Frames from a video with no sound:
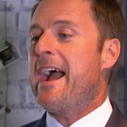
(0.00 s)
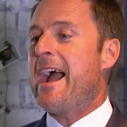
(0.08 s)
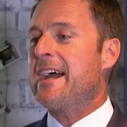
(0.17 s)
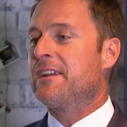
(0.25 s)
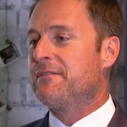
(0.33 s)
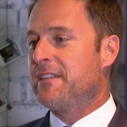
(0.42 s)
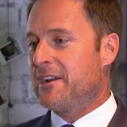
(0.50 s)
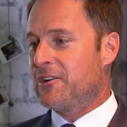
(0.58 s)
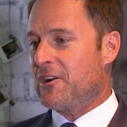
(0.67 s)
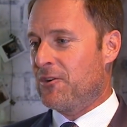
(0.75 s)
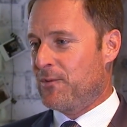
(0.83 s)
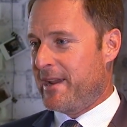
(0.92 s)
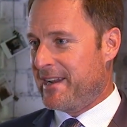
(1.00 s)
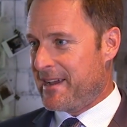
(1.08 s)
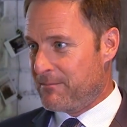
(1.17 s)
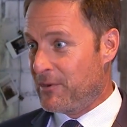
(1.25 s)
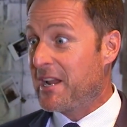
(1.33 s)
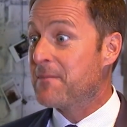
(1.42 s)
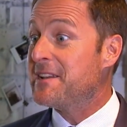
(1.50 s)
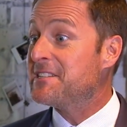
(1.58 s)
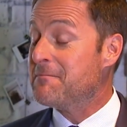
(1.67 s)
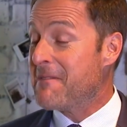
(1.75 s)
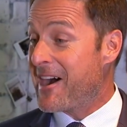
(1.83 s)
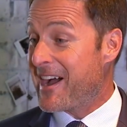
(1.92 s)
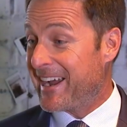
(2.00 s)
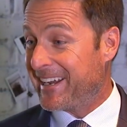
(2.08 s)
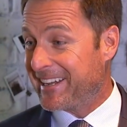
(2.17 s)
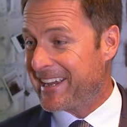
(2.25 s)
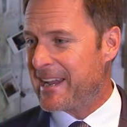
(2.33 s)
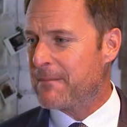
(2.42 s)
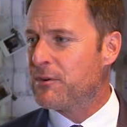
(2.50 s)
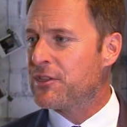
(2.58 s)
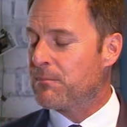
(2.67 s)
out of their arena and bring them into mine and kind of put